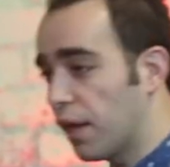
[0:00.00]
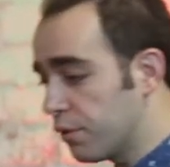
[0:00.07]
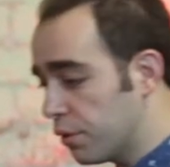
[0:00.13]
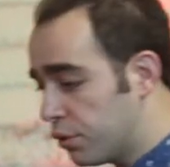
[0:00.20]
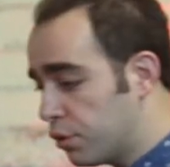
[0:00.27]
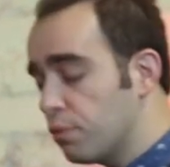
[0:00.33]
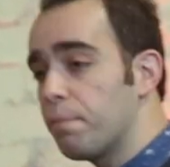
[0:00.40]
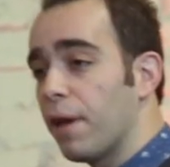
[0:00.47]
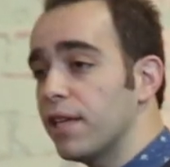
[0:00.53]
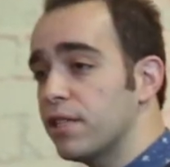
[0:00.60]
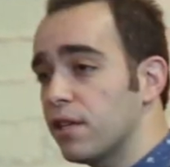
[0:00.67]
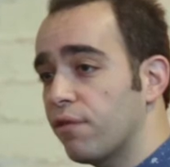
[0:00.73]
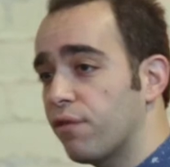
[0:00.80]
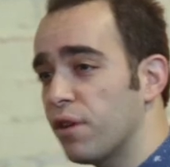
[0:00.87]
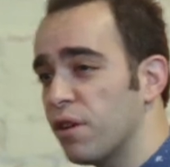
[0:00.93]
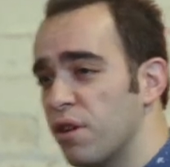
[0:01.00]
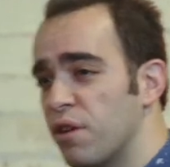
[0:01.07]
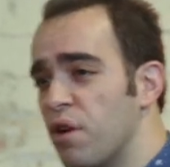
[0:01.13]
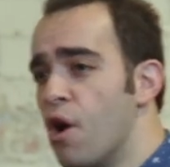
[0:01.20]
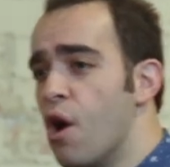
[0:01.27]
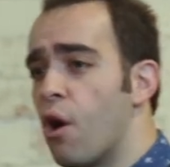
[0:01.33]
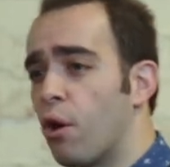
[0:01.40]
either too basic for
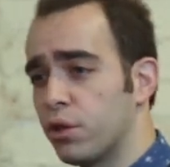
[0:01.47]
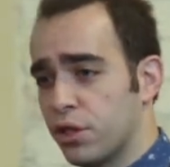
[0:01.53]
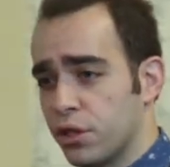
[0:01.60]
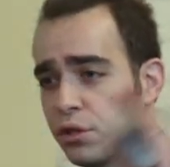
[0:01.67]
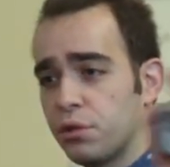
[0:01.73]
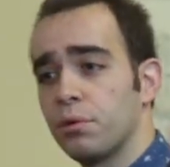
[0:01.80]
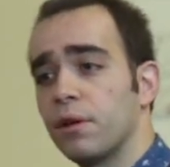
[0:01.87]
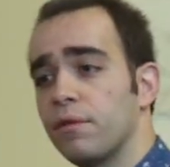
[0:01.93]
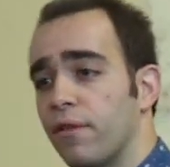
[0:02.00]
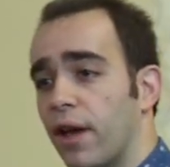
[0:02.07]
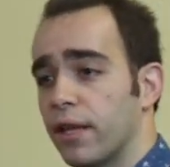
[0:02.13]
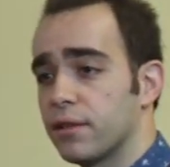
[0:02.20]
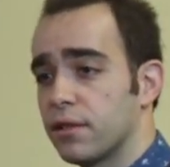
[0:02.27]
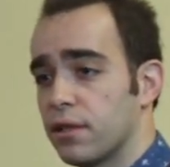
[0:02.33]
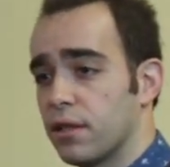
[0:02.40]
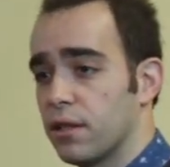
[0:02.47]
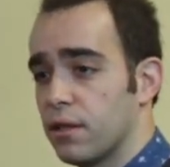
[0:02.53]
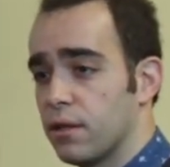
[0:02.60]
you or just too advanced.